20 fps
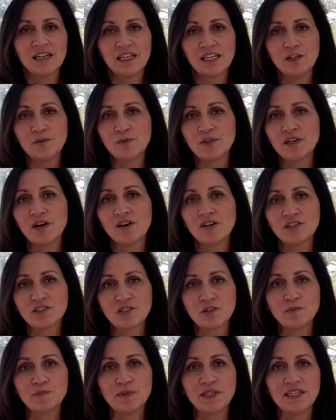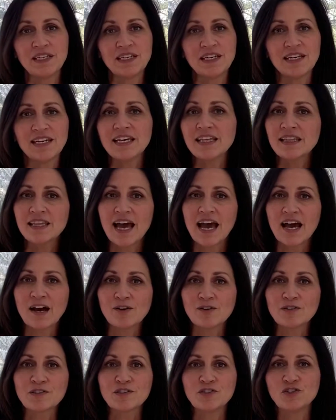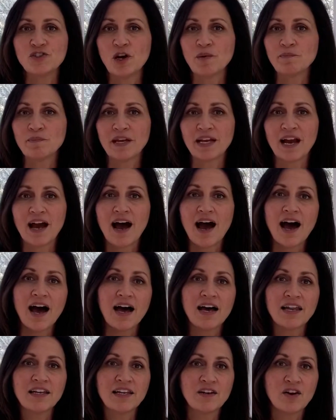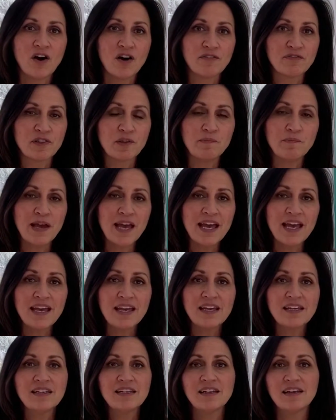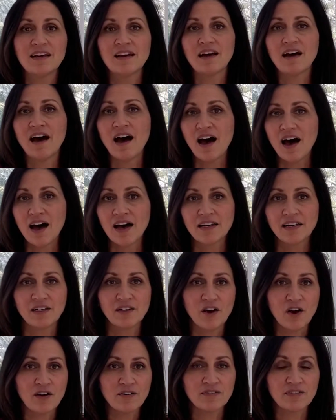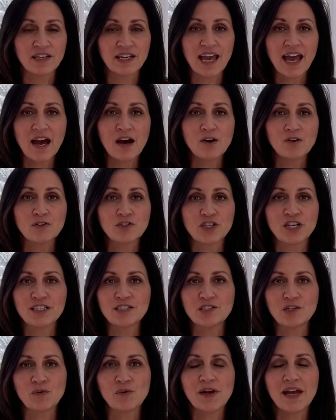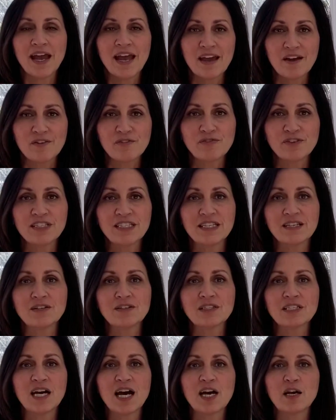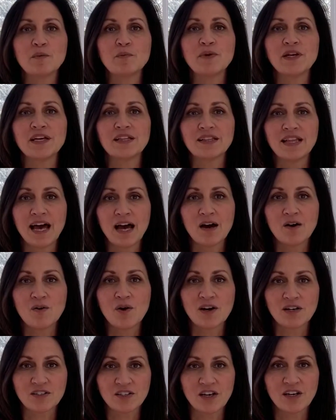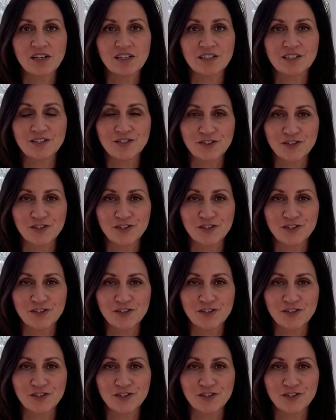He would also be in the house jumping on and off the bed, on and off the couch. And so every single time we allow our dog to